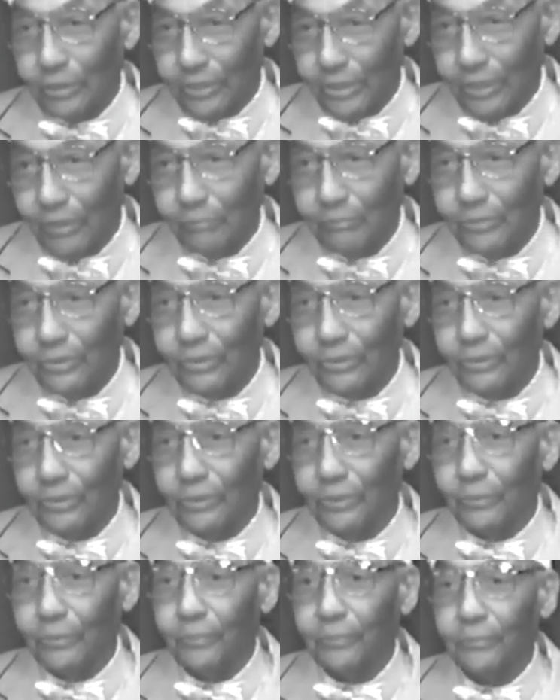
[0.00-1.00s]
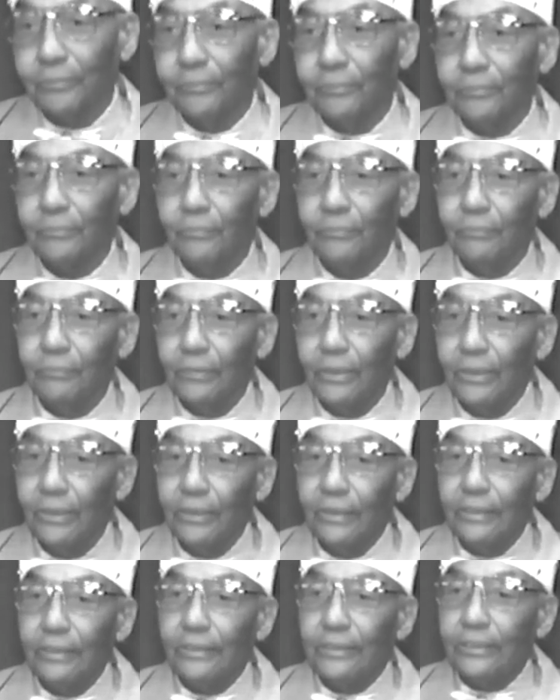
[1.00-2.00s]
Because that I am your
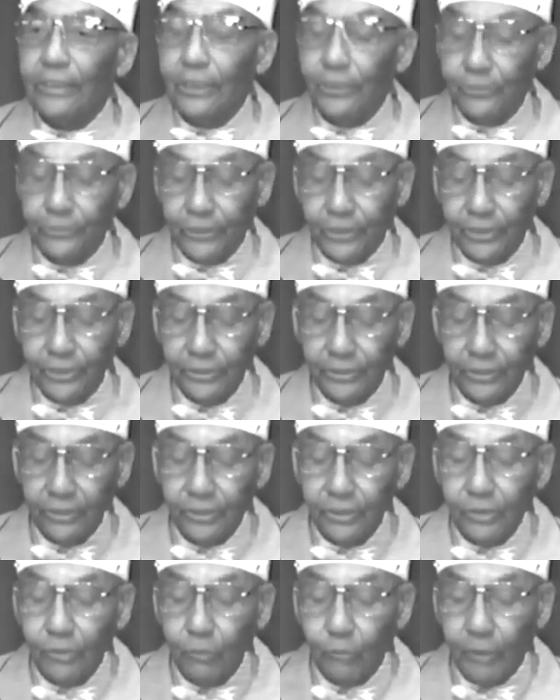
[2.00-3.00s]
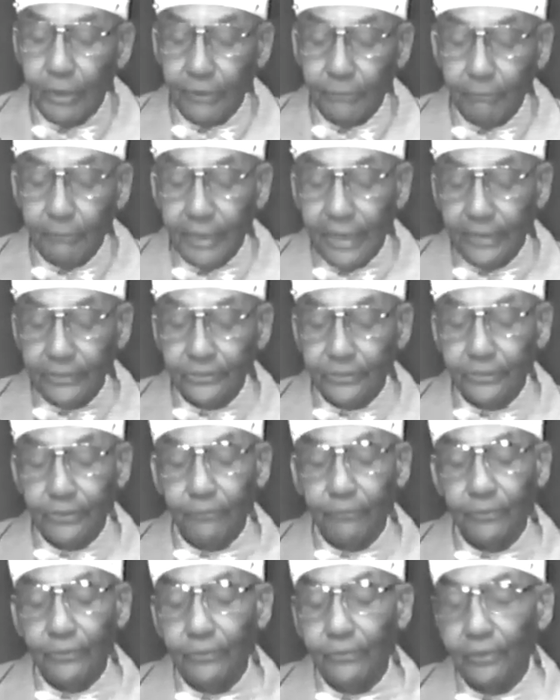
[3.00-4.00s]
last one that will come to you.
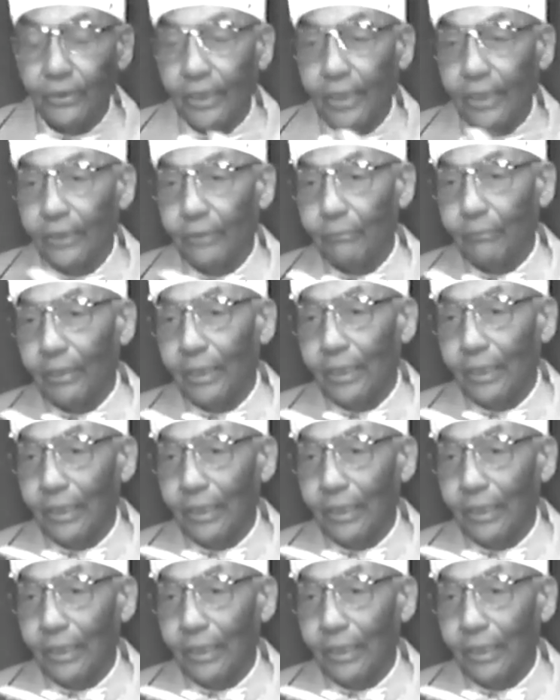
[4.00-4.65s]
That's right.